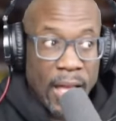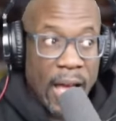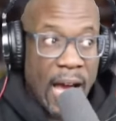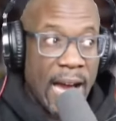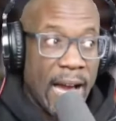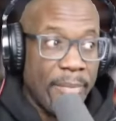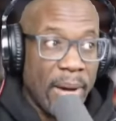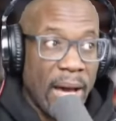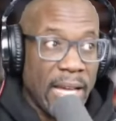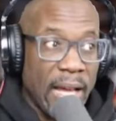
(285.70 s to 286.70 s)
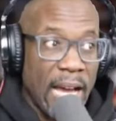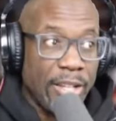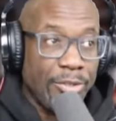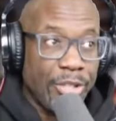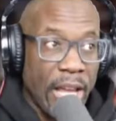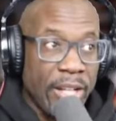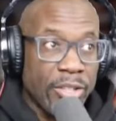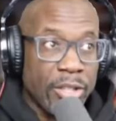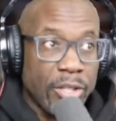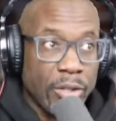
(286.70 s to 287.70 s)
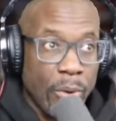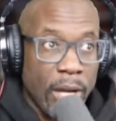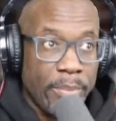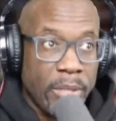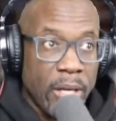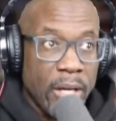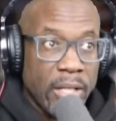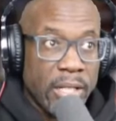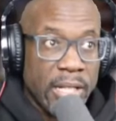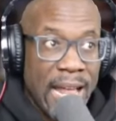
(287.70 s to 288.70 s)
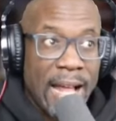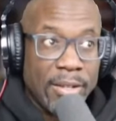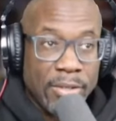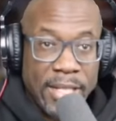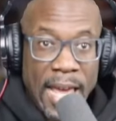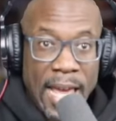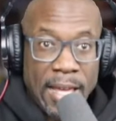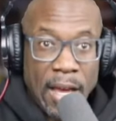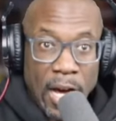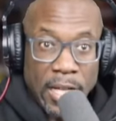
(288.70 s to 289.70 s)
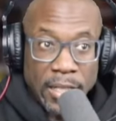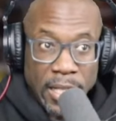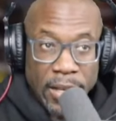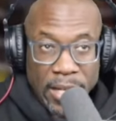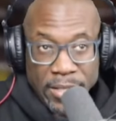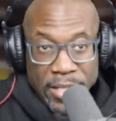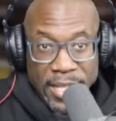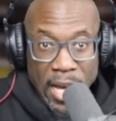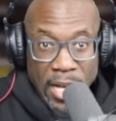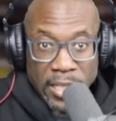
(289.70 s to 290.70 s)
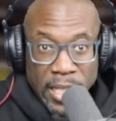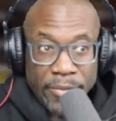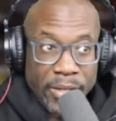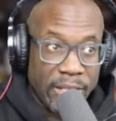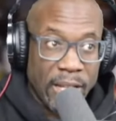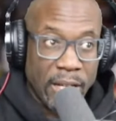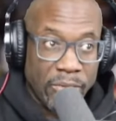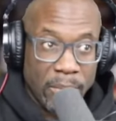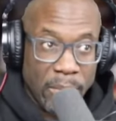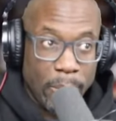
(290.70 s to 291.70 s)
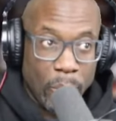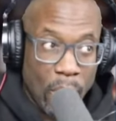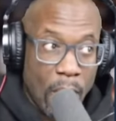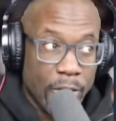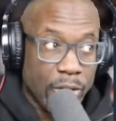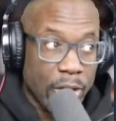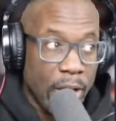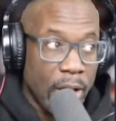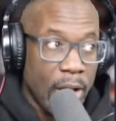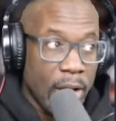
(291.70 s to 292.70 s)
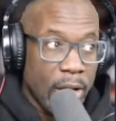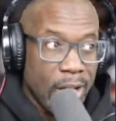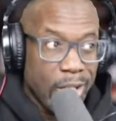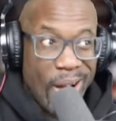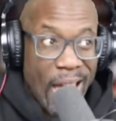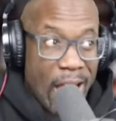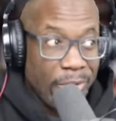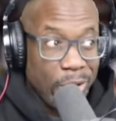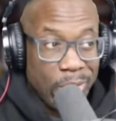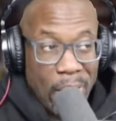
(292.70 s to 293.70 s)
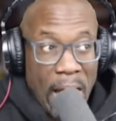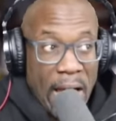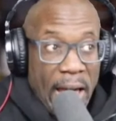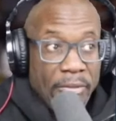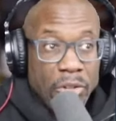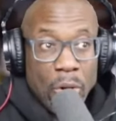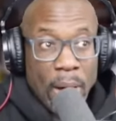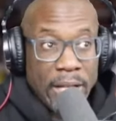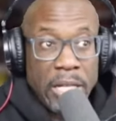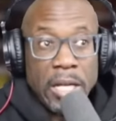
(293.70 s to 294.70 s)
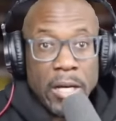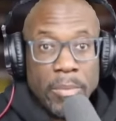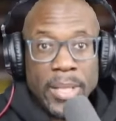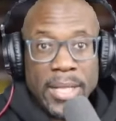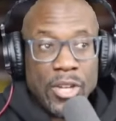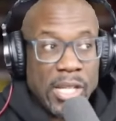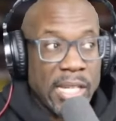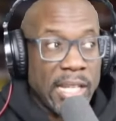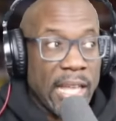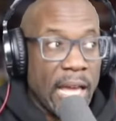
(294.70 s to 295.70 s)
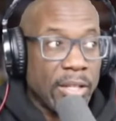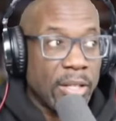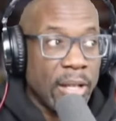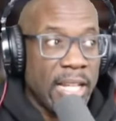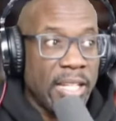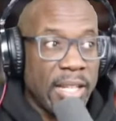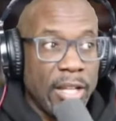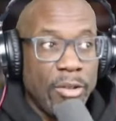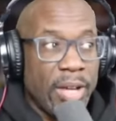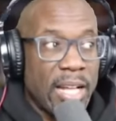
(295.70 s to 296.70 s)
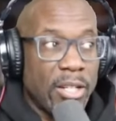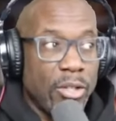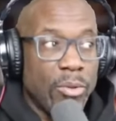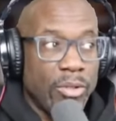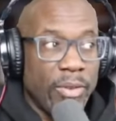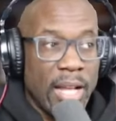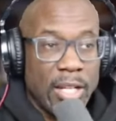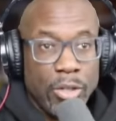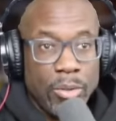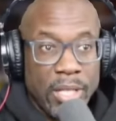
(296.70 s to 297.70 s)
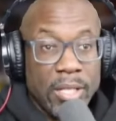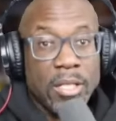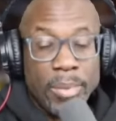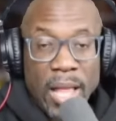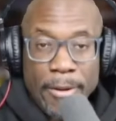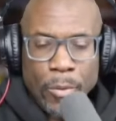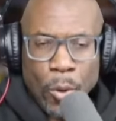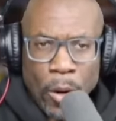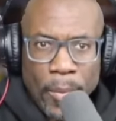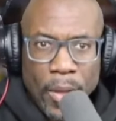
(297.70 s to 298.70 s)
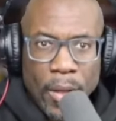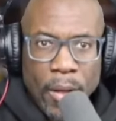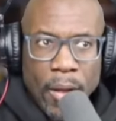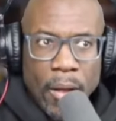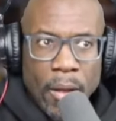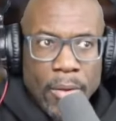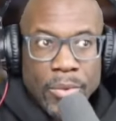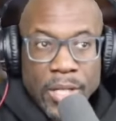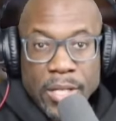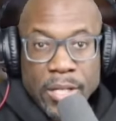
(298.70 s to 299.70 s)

I changed the script to not say unlive instead of something more harsh. Do I have to? I have no idea, but just in case. And he's saying, you've got to do what you've got to do. This is the platform. This is